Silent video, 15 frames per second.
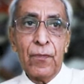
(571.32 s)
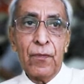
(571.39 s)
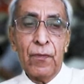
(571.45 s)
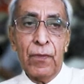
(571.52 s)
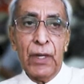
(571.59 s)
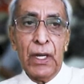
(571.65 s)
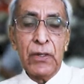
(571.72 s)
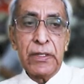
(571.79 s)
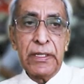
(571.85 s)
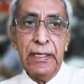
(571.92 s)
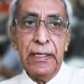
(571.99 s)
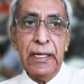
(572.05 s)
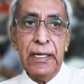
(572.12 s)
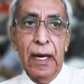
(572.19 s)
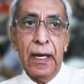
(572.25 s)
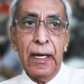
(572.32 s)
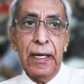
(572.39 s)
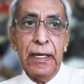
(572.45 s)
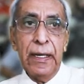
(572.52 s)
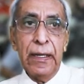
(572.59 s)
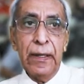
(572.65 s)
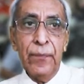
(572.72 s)
We have seen it
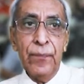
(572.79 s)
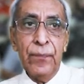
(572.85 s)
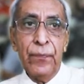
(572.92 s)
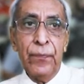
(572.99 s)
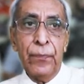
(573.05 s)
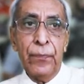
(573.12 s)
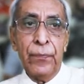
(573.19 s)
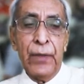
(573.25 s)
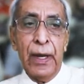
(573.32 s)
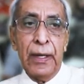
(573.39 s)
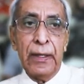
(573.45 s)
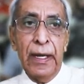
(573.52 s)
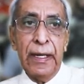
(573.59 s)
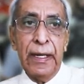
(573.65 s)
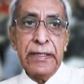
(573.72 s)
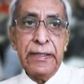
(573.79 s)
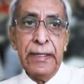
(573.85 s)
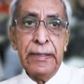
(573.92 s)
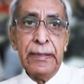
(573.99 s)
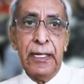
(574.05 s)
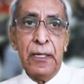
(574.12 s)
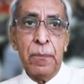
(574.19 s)
earlier that the
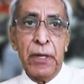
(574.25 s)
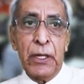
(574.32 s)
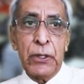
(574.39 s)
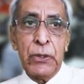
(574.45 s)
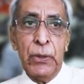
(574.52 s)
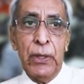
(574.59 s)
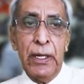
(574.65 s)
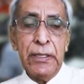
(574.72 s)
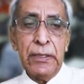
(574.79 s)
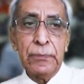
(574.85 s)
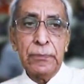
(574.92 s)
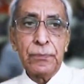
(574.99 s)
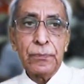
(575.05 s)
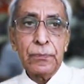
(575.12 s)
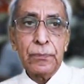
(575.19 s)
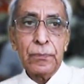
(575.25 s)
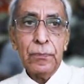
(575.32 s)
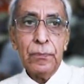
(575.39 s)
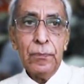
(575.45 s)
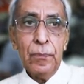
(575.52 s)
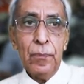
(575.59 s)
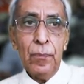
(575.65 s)
exchange rate fluctuates
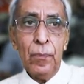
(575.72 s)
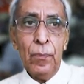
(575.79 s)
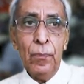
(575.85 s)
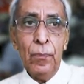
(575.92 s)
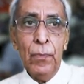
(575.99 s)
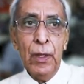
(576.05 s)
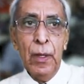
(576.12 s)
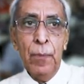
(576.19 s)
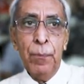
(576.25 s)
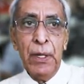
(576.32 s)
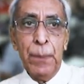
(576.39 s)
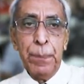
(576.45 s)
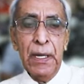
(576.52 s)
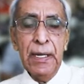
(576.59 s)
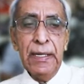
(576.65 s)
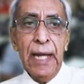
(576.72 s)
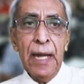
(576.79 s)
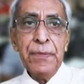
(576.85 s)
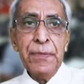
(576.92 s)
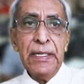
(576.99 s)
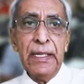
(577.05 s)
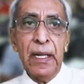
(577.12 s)
15
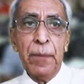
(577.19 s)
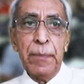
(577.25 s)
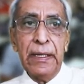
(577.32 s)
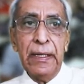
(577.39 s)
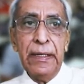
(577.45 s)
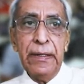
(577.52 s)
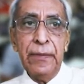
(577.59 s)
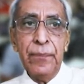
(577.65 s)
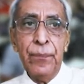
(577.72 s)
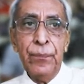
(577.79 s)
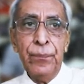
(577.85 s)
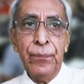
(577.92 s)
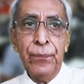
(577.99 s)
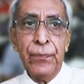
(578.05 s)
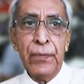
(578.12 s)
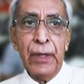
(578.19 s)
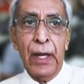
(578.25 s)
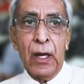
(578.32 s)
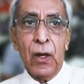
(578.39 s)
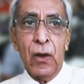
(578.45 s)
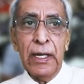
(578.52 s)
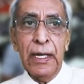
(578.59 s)
times in a minute.
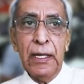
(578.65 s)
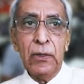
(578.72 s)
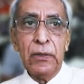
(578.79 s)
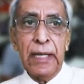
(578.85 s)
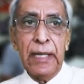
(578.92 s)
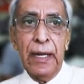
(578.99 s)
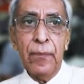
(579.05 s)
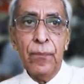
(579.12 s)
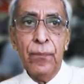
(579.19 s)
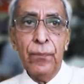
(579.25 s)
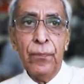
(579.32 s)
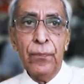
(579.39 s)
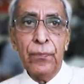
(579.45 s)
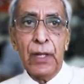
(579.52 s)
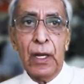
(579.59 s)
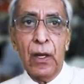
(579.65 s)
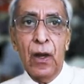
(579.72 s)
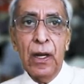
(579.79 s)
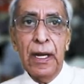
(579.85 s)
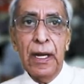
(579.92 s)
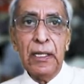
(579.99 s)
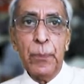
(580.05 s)
According to that, the
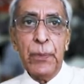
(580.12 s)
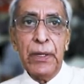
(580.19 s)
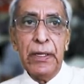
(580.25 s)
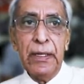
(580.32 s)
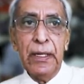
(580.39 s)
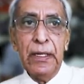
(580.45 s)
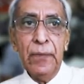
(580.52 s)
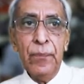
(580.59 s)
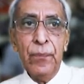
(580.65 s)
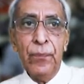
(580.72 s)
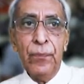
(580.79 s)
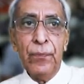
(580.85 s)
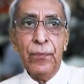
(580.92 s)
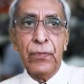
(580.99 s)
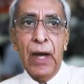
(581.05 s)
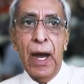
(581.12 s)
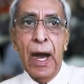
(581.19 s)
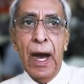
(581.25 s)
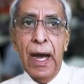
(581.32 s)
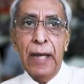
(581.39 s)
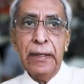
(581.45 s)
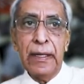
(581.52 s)
longer the period, the
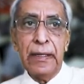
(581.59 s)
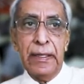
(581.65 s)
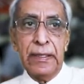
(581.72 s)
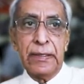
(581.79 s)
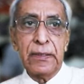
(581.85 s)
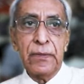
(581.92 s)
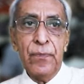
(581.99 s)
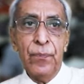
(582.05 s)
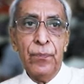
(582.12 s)
higher the risk.